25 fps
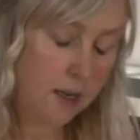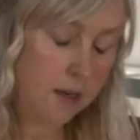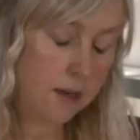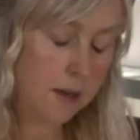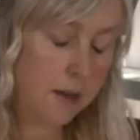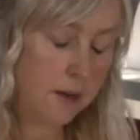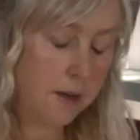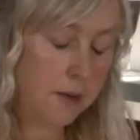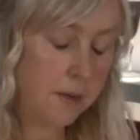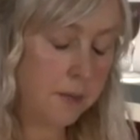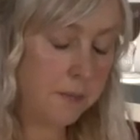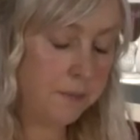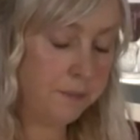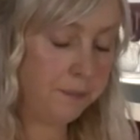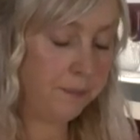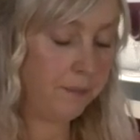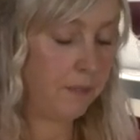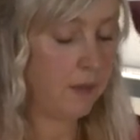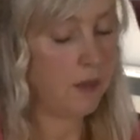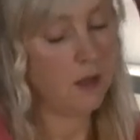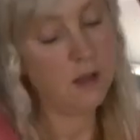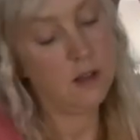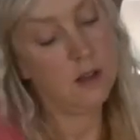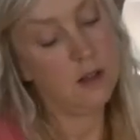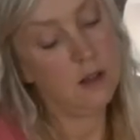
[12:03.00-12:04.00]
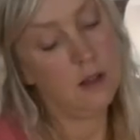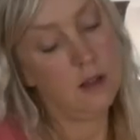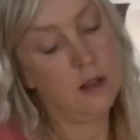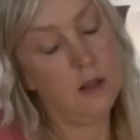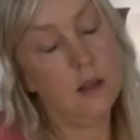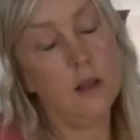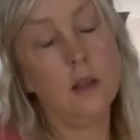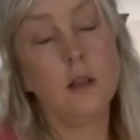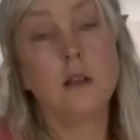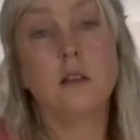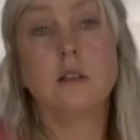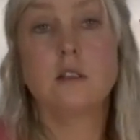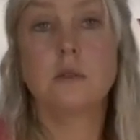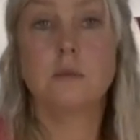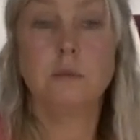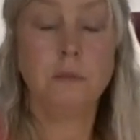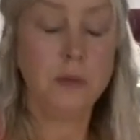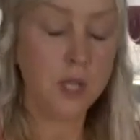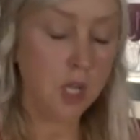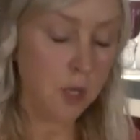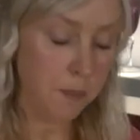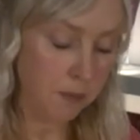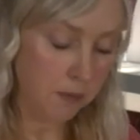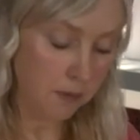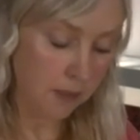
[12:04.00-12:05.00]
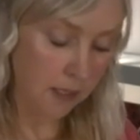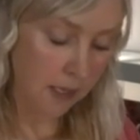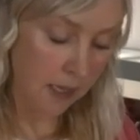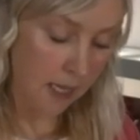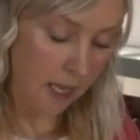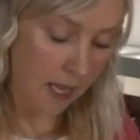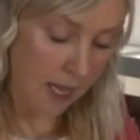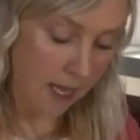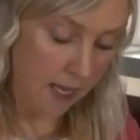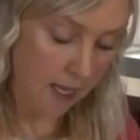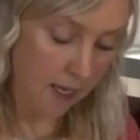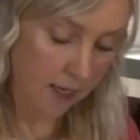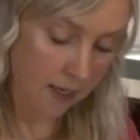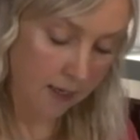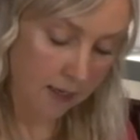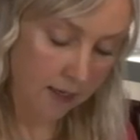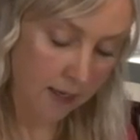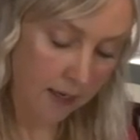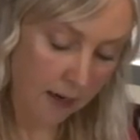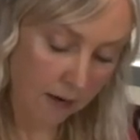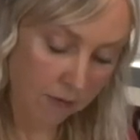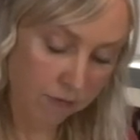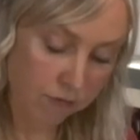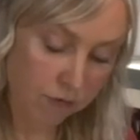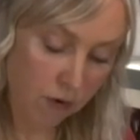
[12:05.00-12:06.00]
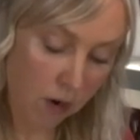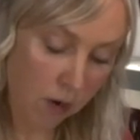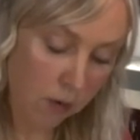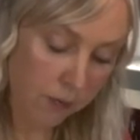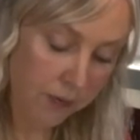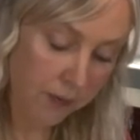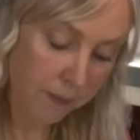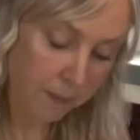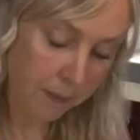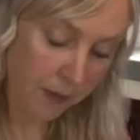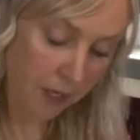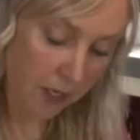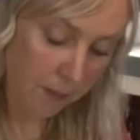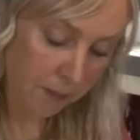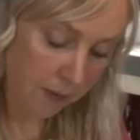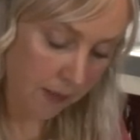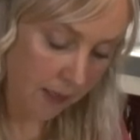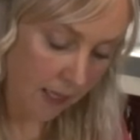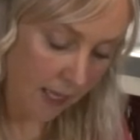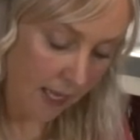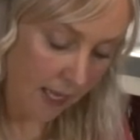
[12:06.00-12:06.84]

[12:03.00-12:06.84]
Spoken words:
a band around the witch's hat,